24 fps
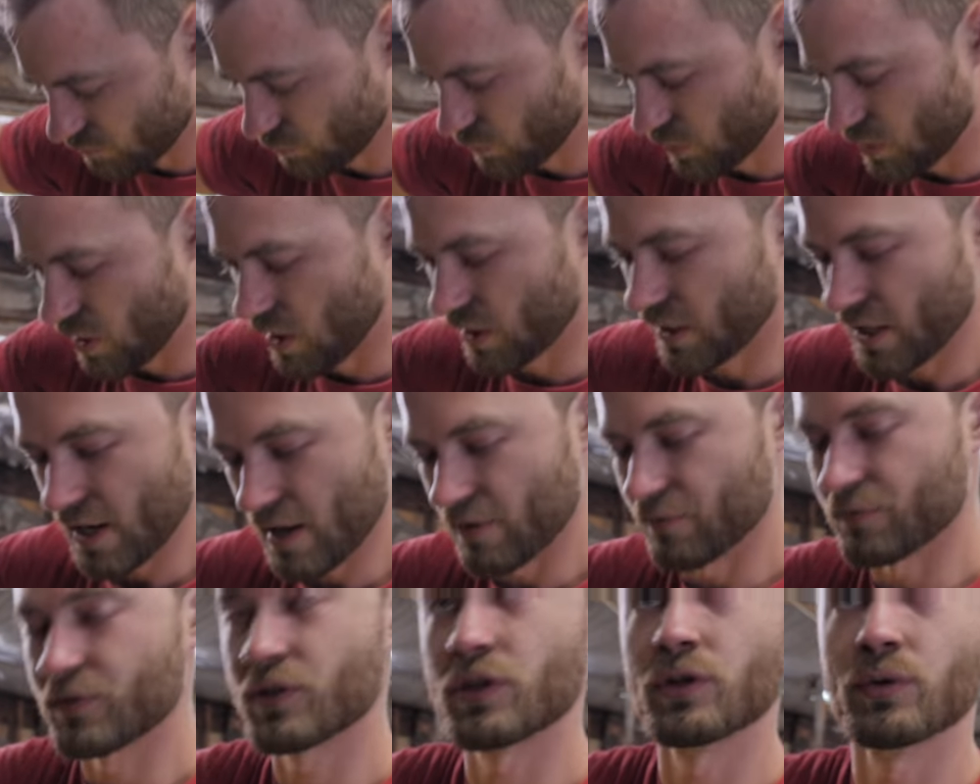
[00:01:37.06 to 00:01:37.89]
We're not gonna
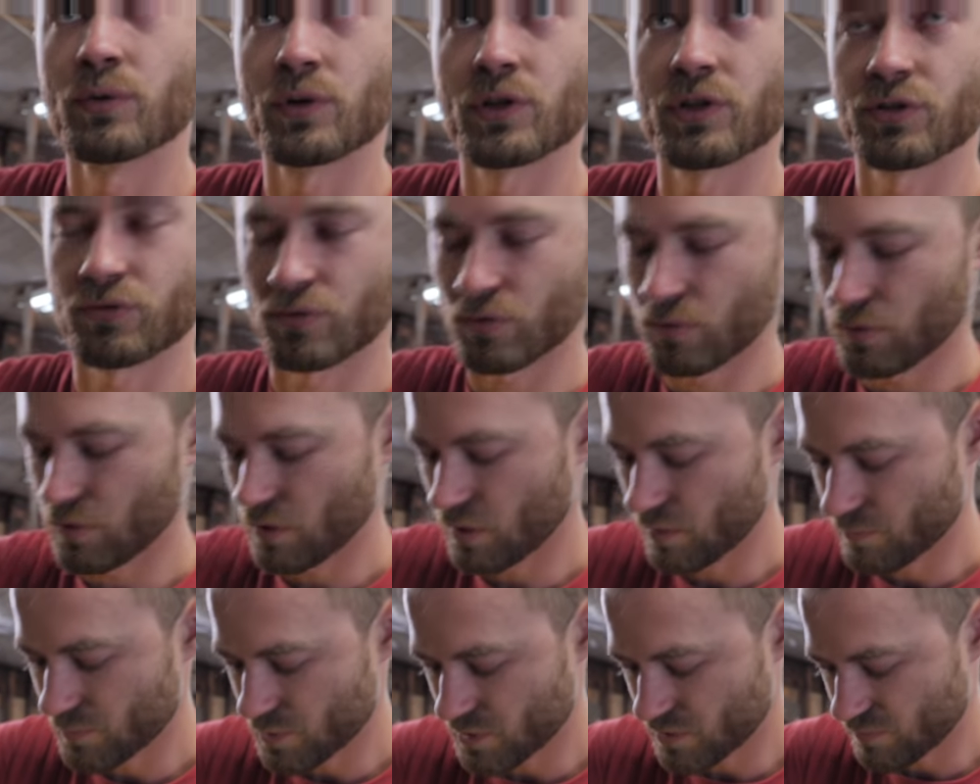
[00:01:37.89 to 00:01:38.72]
have two control
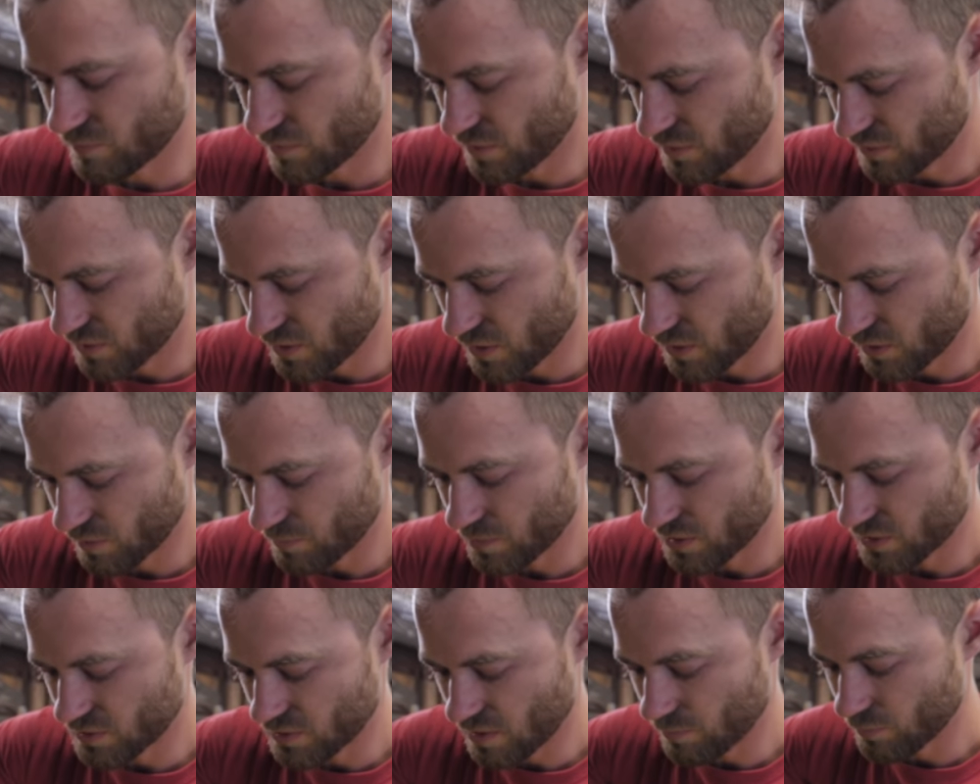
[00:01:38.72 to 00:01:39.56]
arms, or it's not gonna
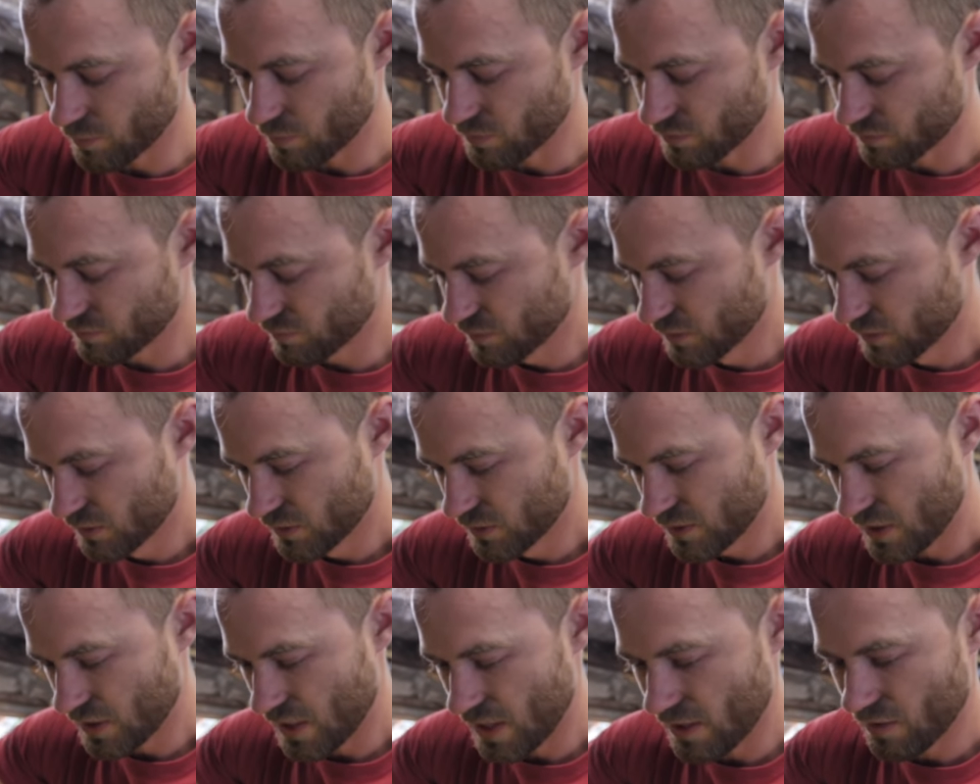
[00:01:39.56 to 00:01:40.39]
be a double
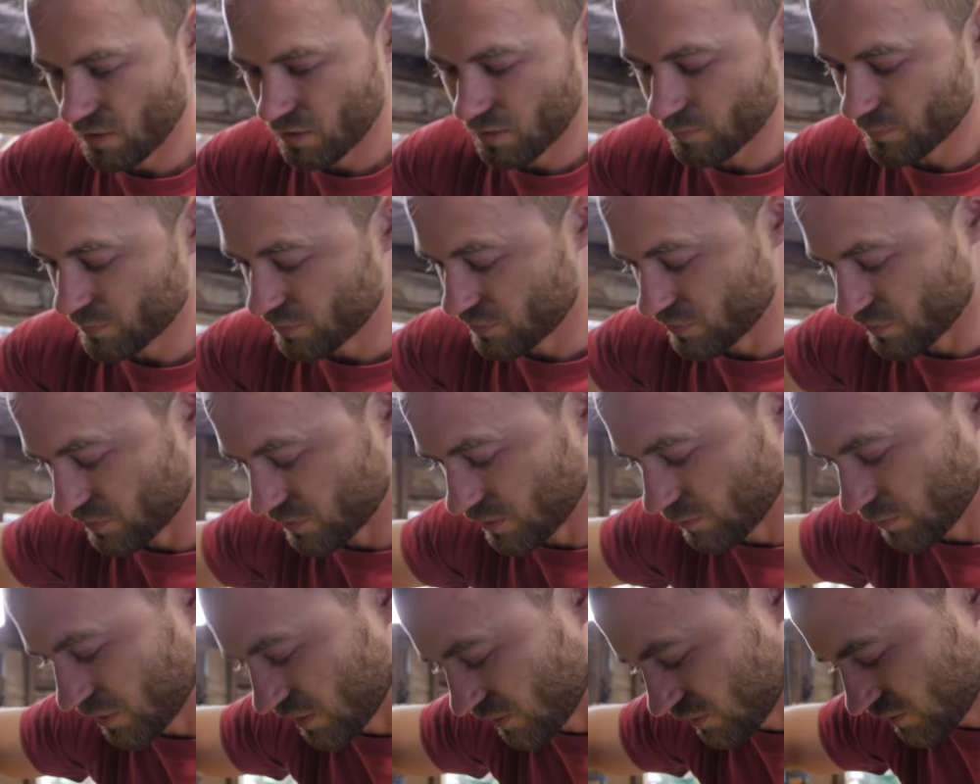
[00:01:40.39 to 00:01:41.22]
A arm, it's just
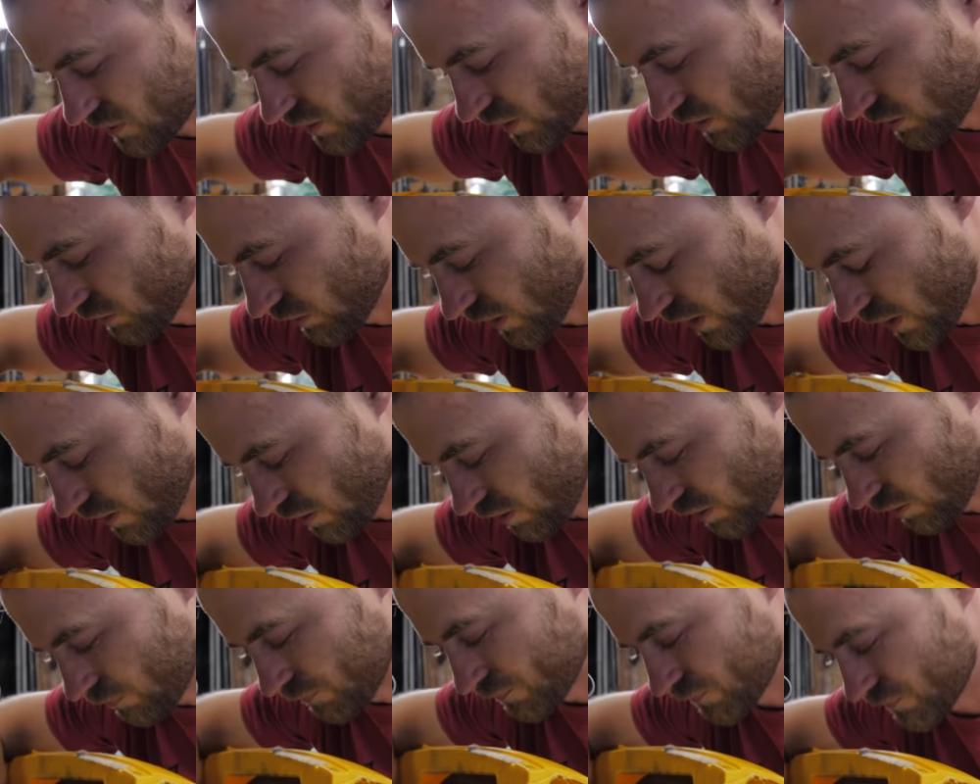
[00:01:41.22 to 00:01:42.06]
gonna be a single A
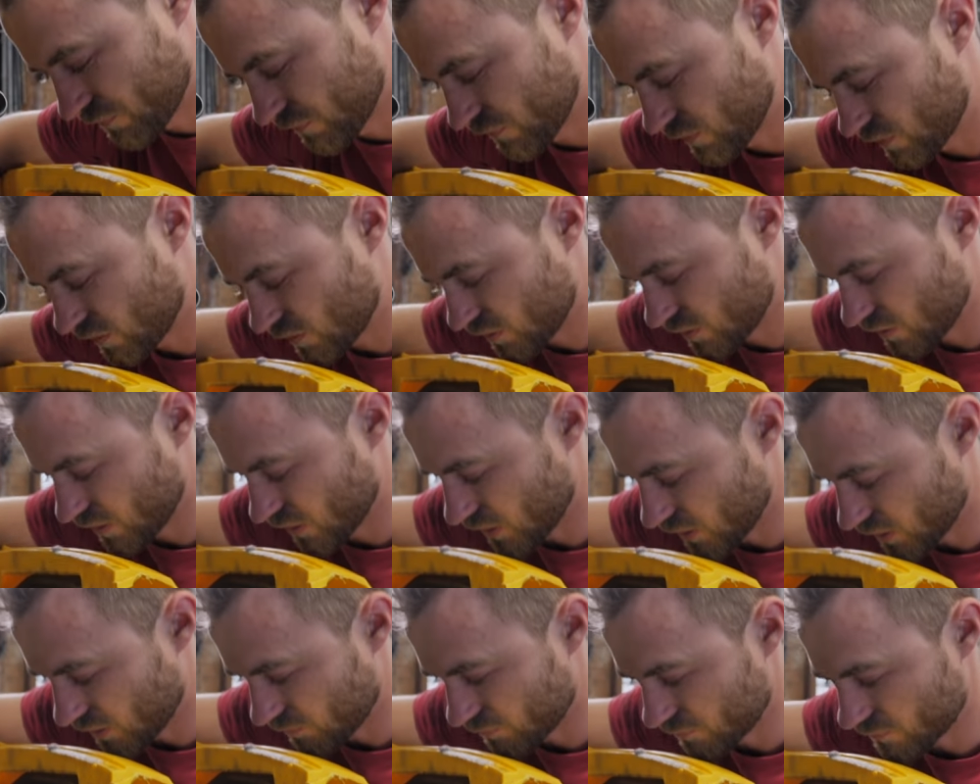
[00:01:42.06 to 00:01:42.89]
arm
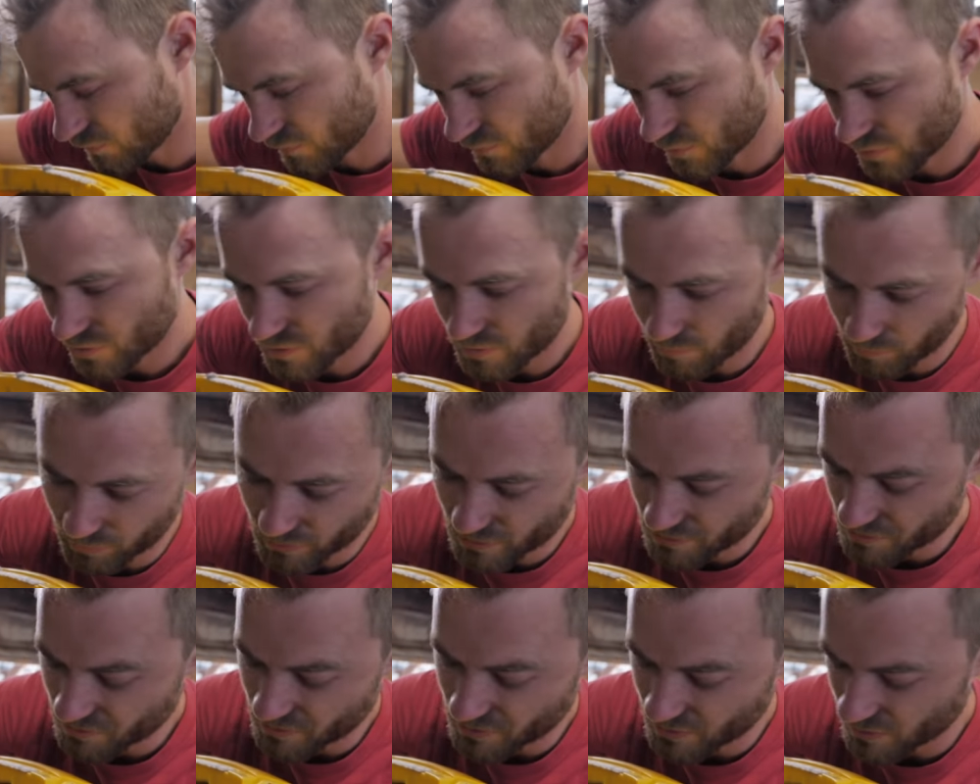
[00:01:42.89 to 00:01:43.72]
um, for
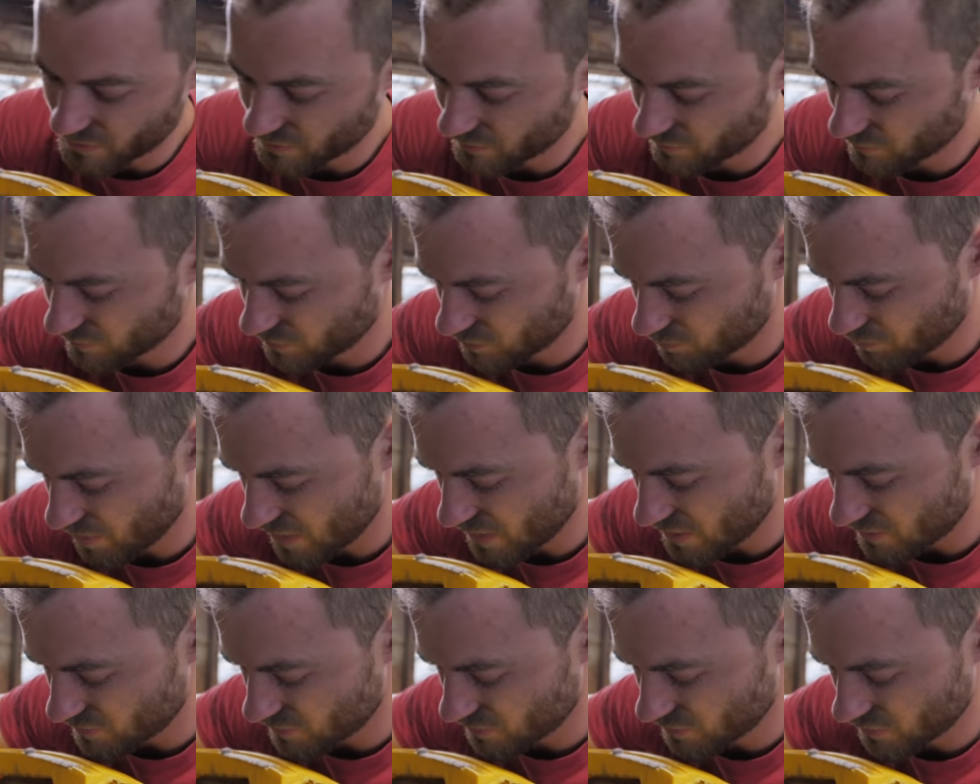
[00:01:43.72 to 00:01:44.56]
simplicity and
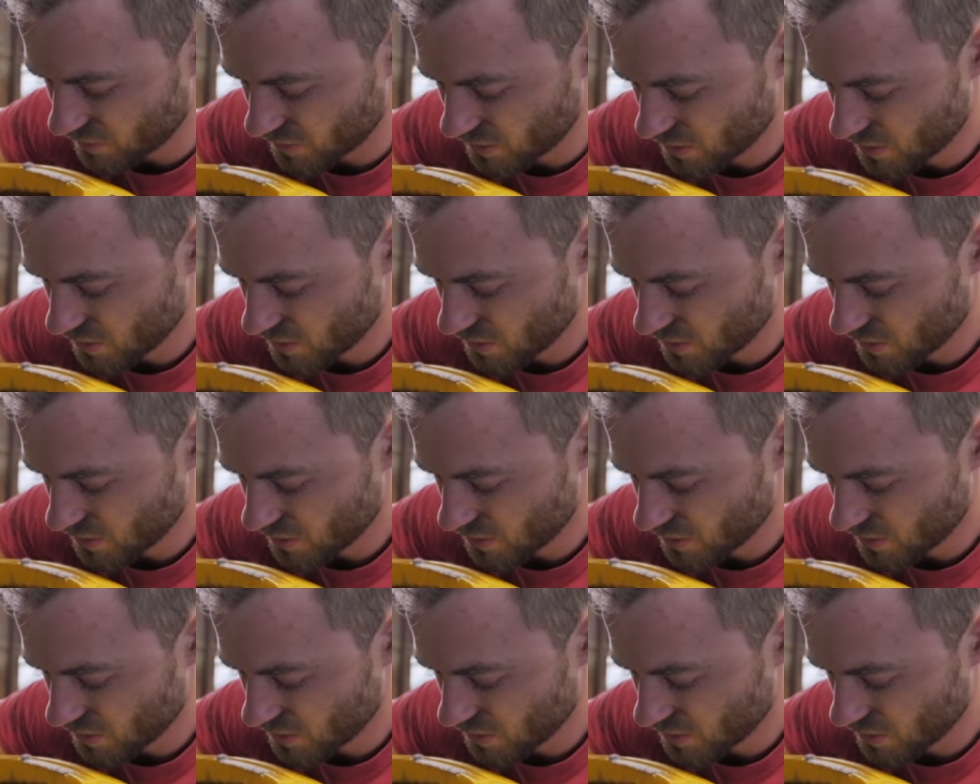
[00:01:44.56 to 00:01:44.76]
space.